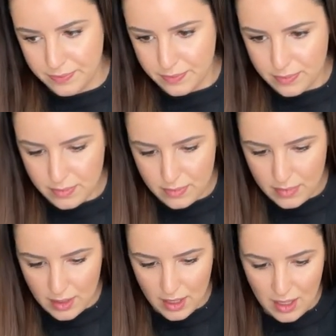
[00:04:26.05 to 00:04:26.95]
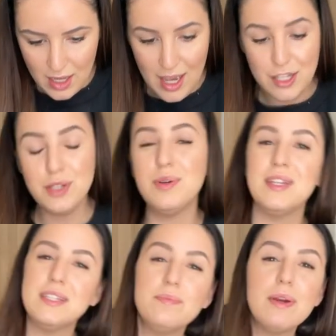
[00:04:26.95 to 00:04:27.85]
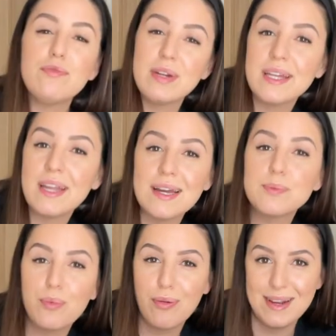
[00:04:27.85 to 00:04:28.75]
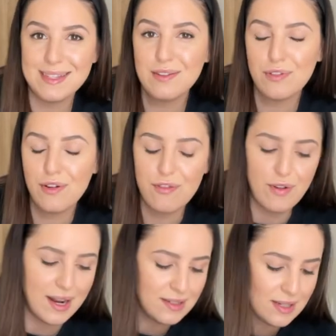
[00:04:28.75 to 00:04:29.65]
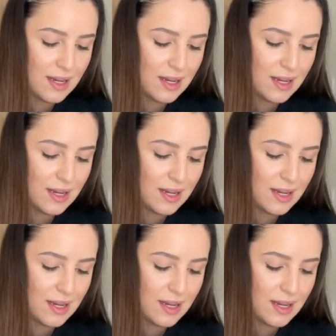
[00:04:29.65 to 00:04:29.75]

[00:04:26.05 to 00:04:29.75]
Do you know what? This would be a really nice present for a friend.